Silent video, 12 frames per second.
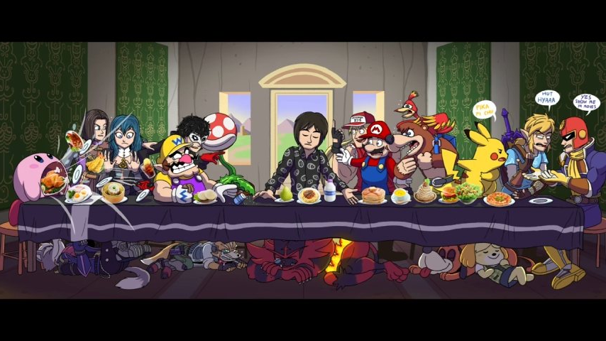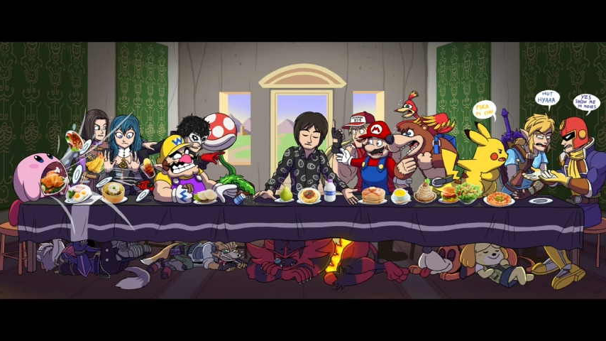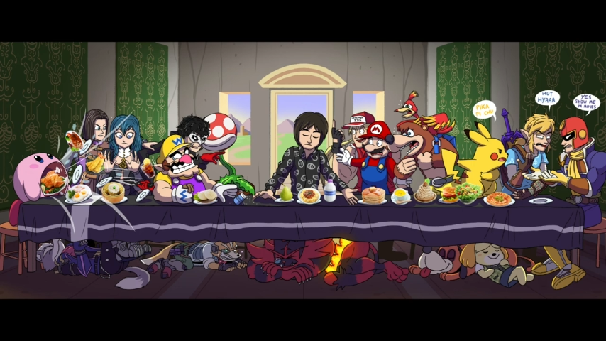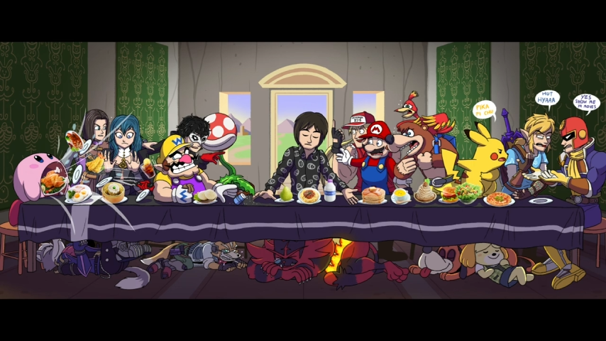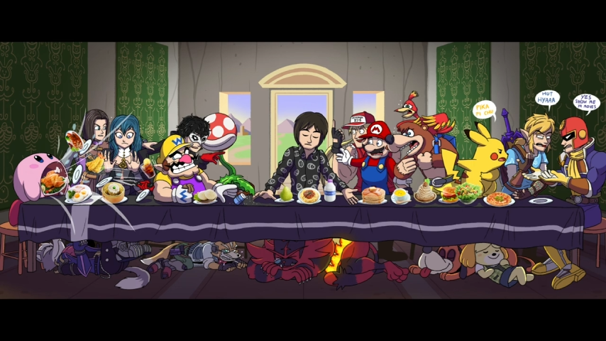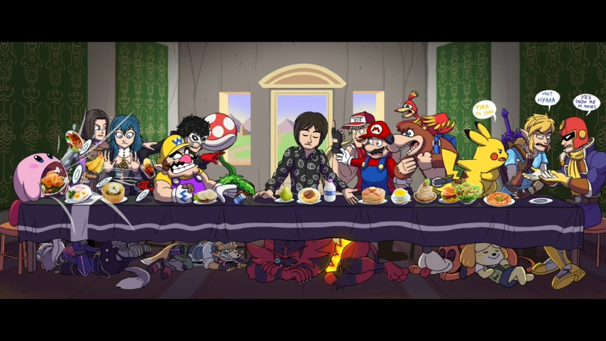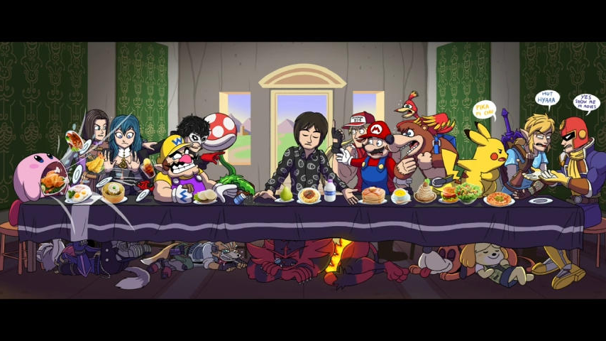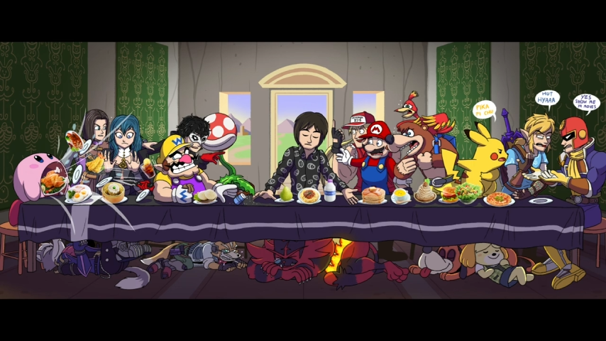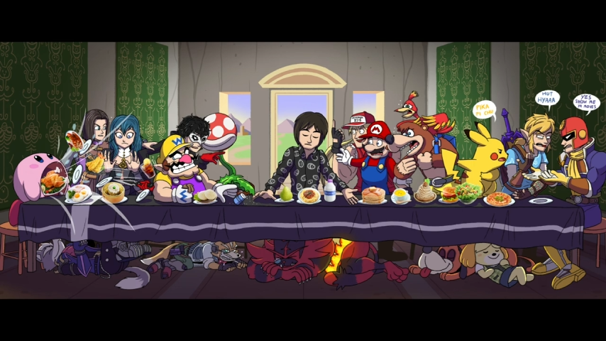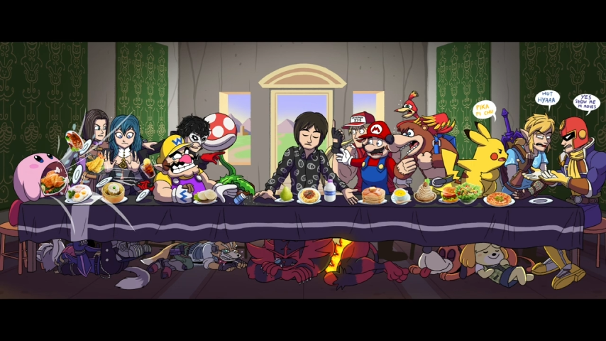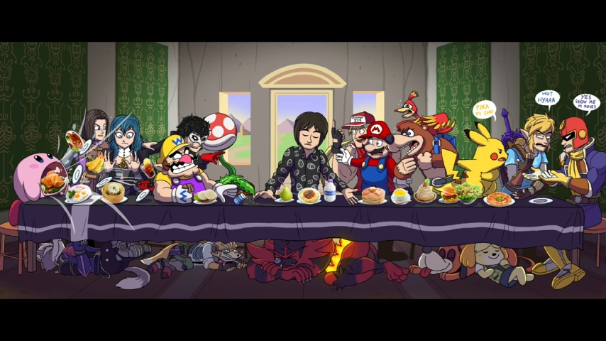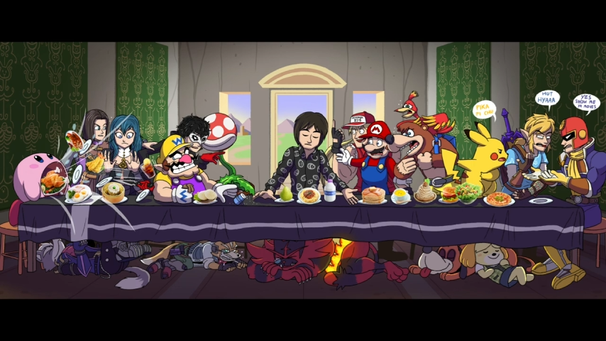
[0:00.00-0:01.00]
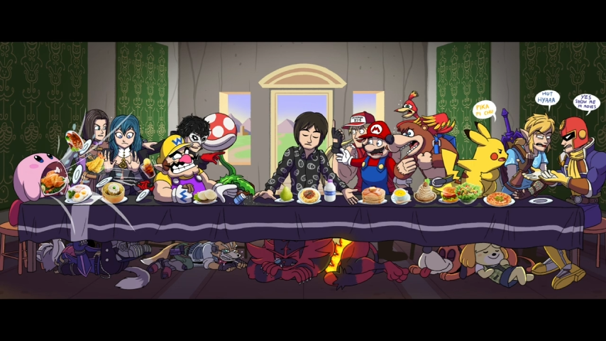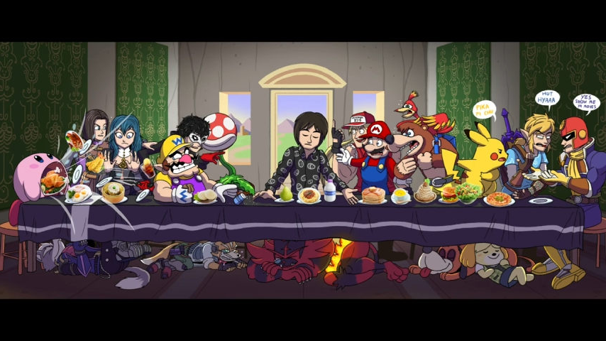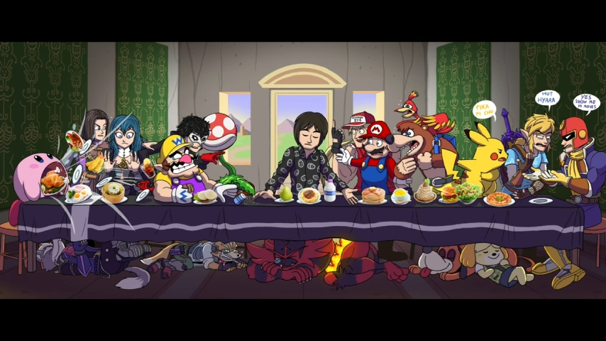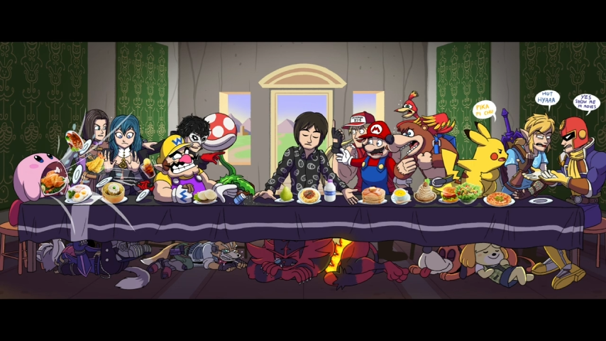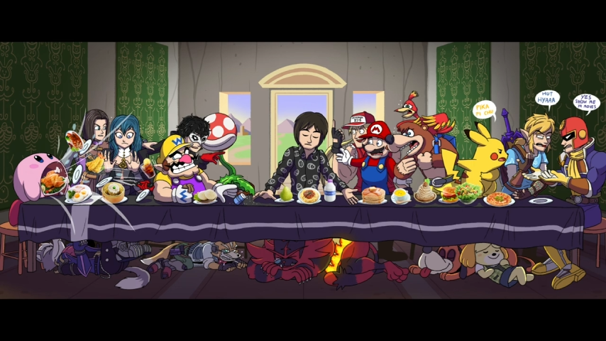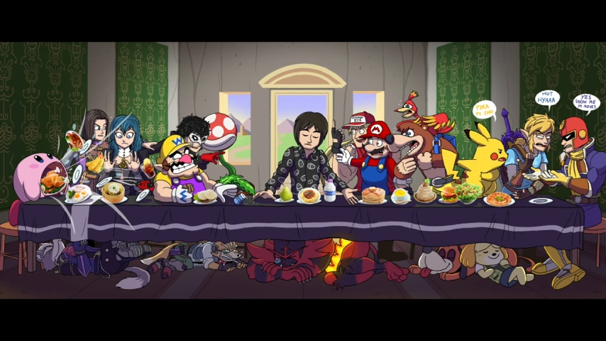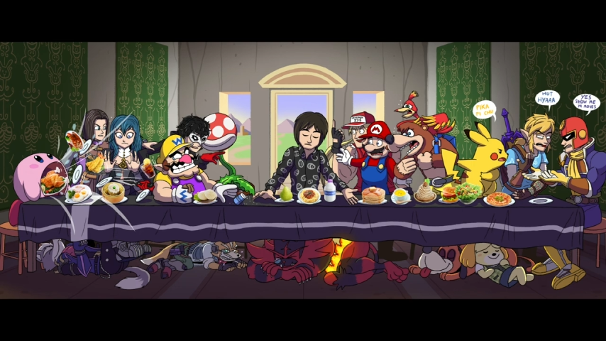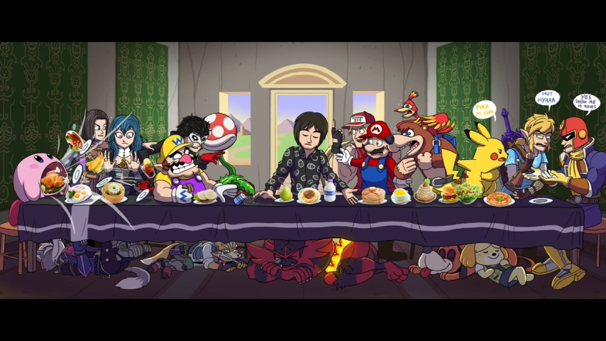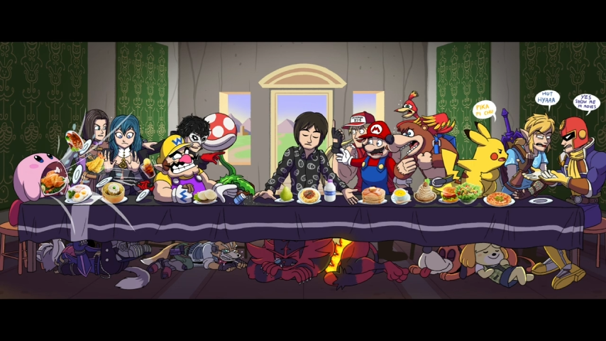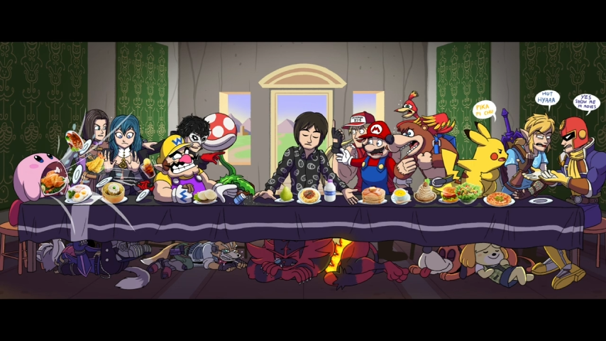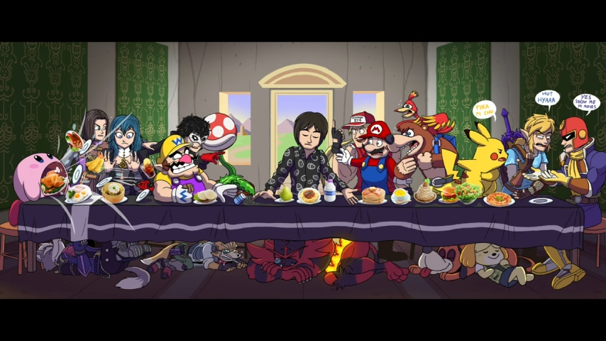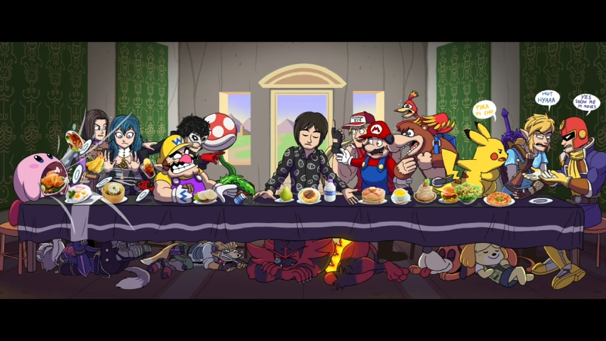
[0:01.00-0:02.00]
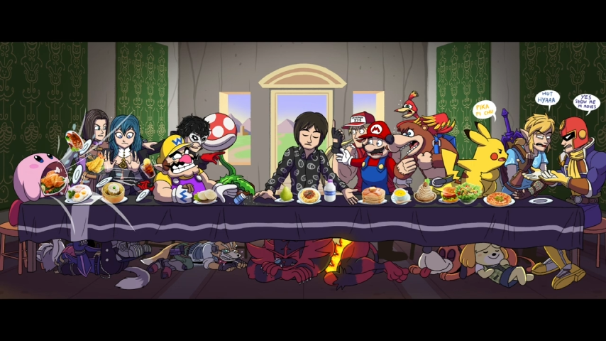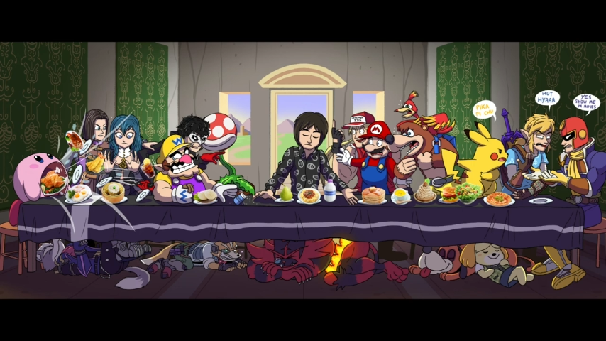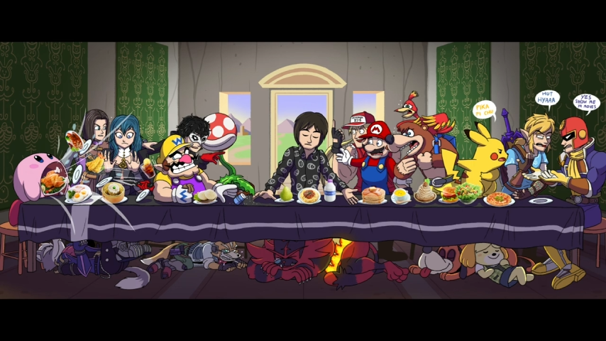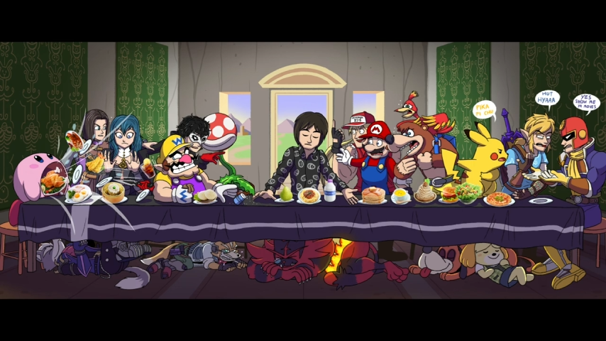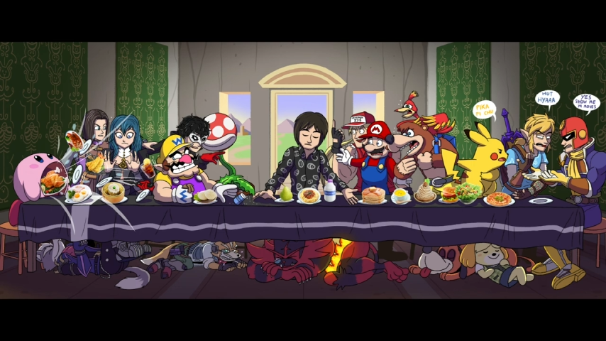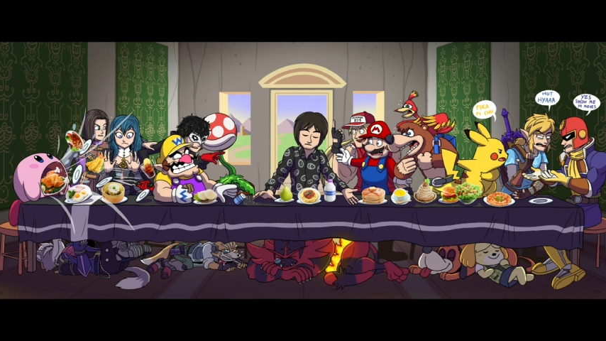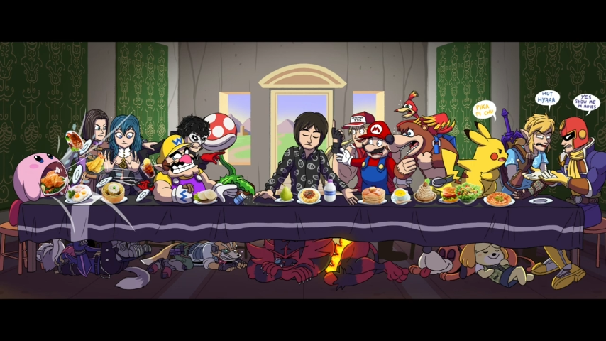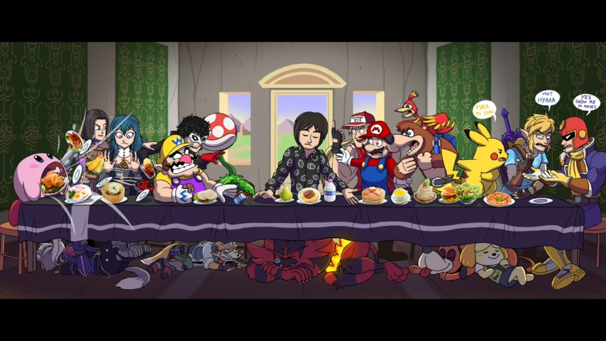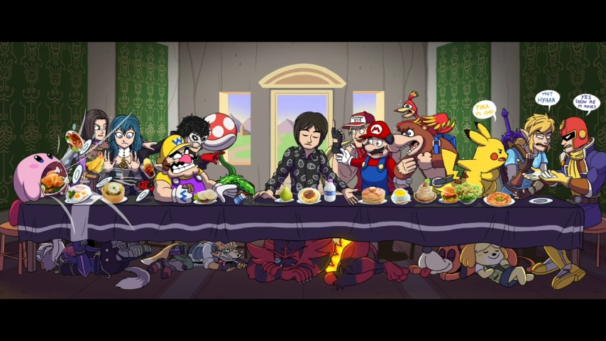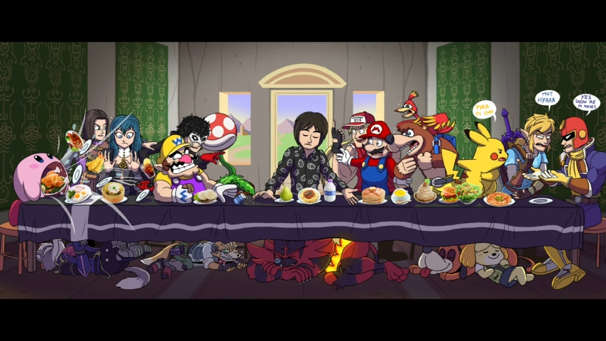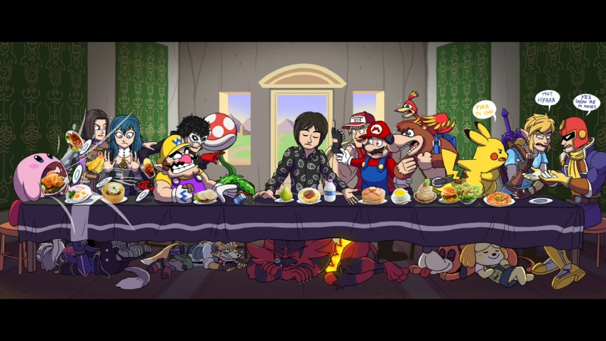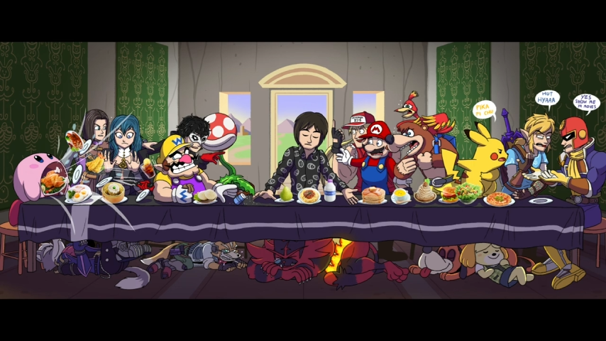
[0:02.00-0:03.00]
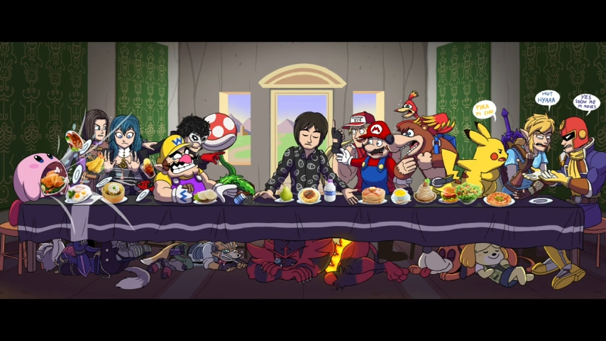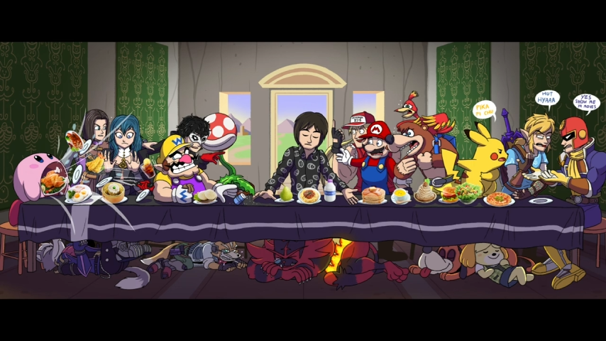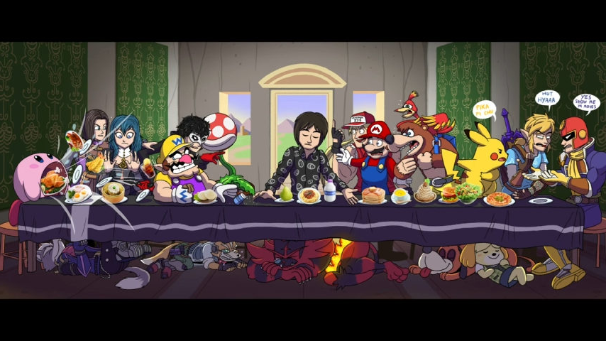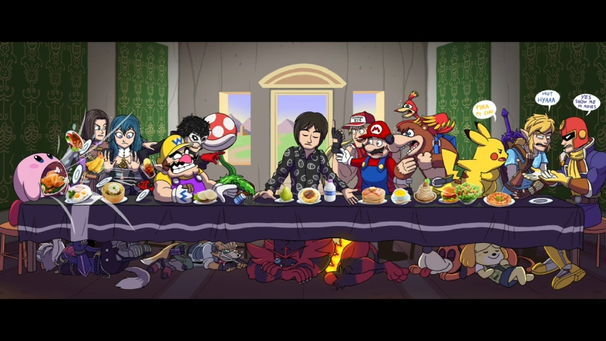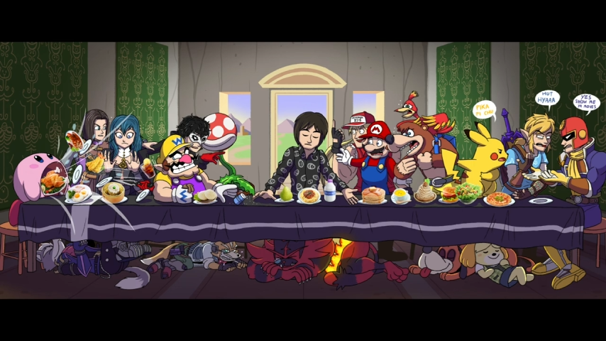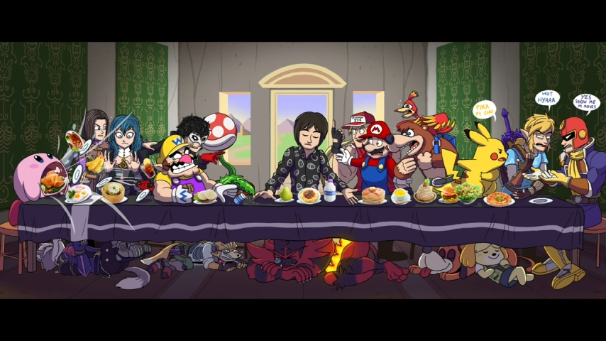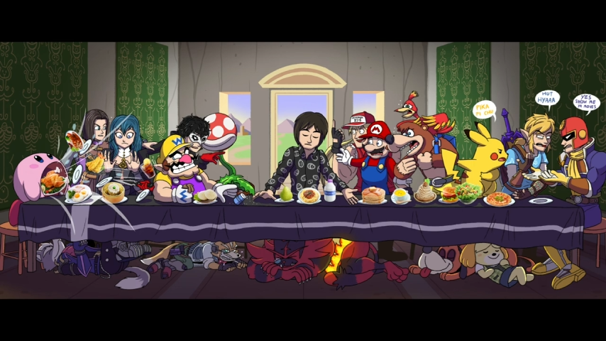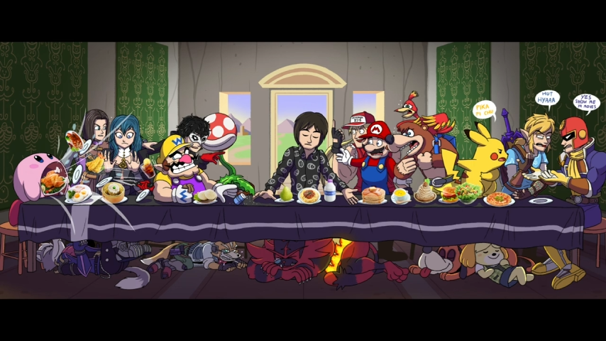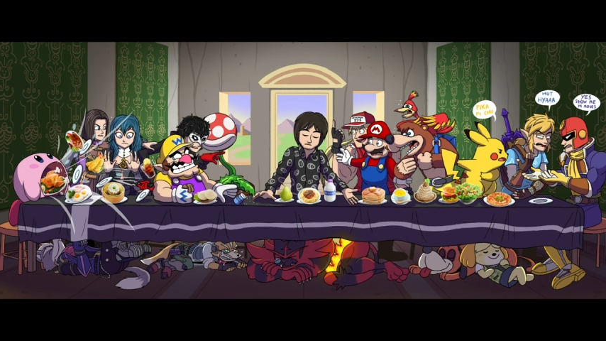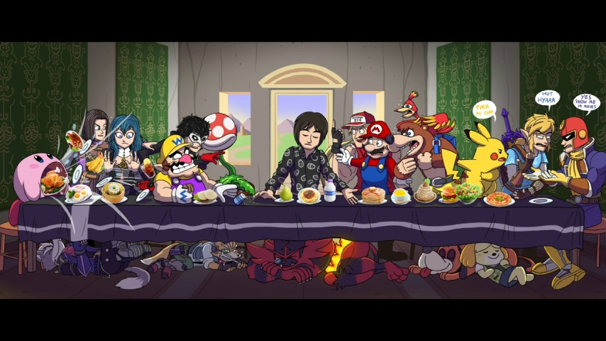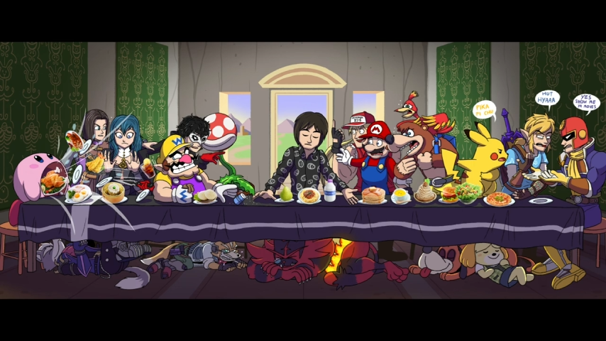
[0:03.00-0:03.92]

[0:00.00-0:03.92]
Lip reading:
[unreadable: no face in view]